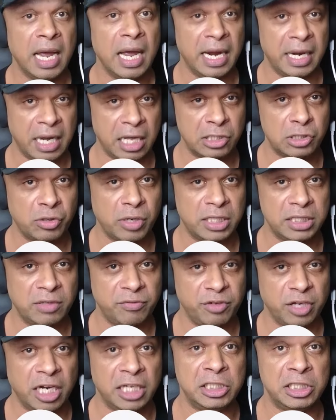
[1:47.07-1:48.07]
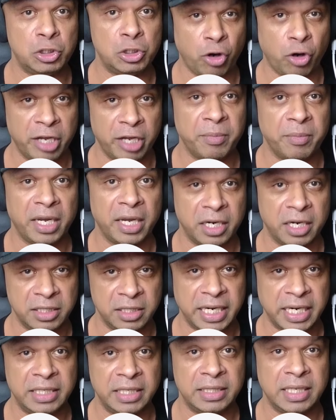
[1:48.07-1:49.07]
And also, guys, if you're enjoying my
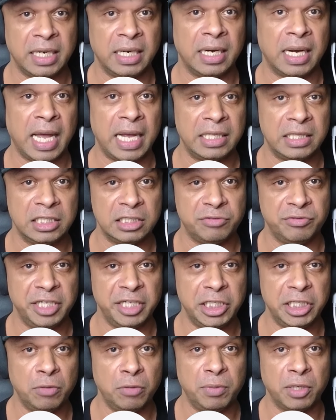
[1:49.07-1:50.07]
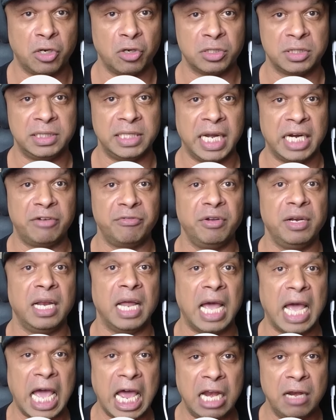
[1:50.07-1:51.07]
content, then like this video because that will
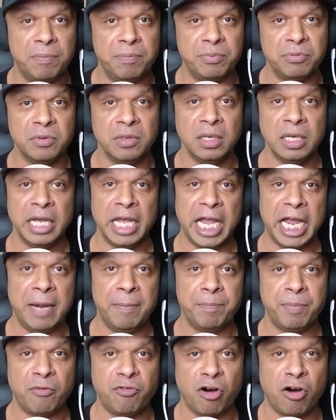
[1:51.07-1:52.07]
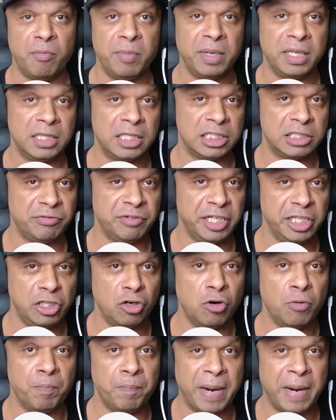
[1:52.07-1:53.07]
help in performing this
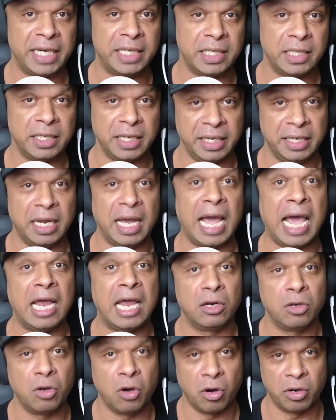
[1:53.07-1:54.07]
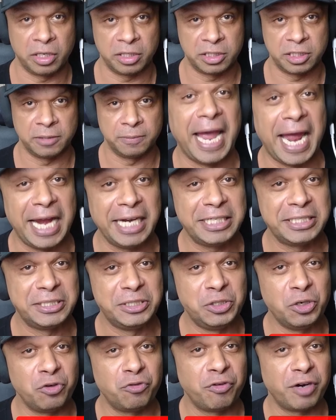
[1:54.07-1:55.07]
video better in algorithm. And
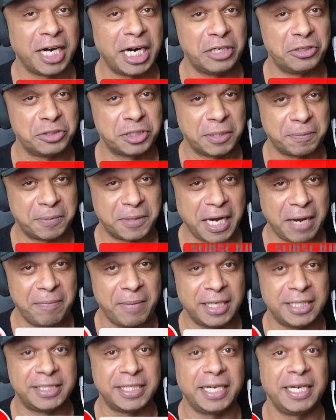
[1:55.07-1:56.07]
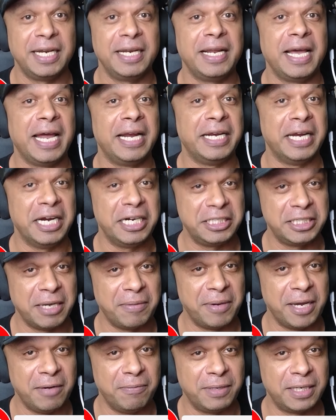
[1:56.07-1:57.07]
don't forget to subscribe my channel and hit the
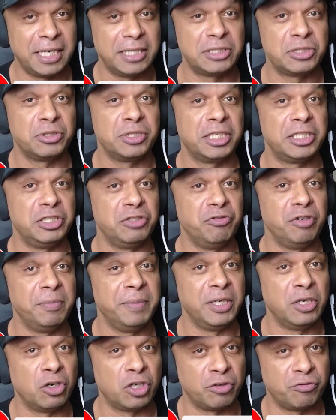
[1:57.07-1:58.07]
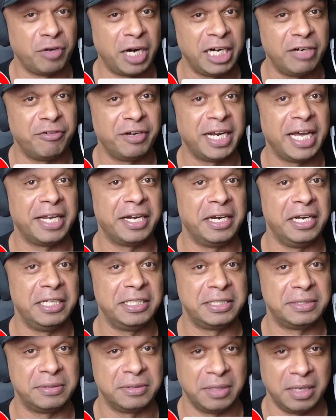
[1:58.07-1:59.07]
bell button so that you will be notified when I
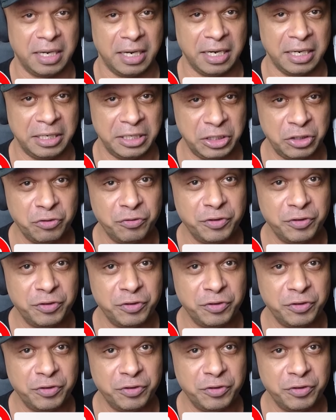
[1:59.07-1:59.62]
release a new